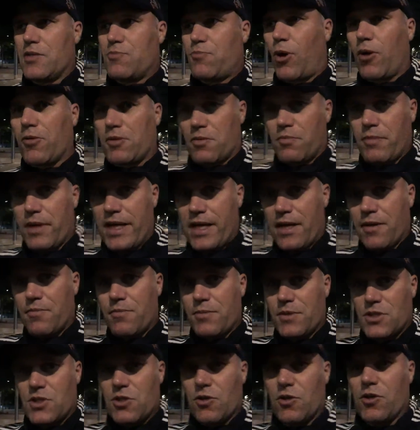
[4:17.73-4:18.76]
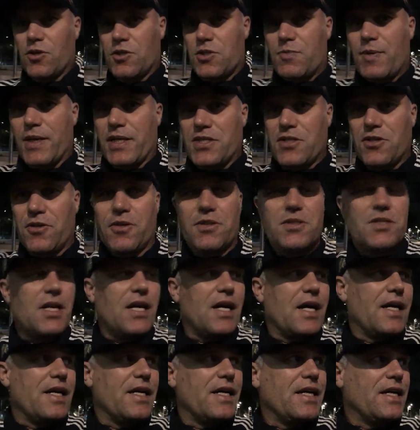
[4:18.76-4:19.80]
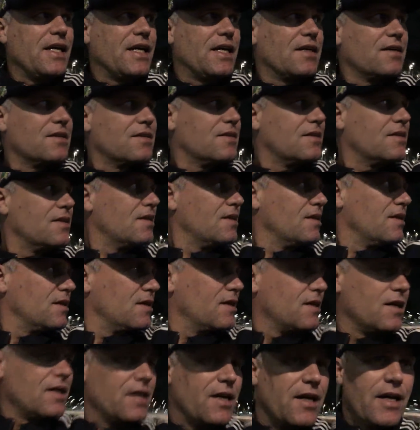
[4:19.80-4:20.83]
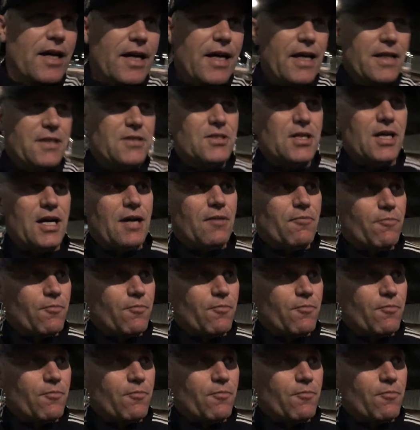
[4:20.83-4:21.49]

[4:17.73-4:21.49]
prompted me to speak to you today here. It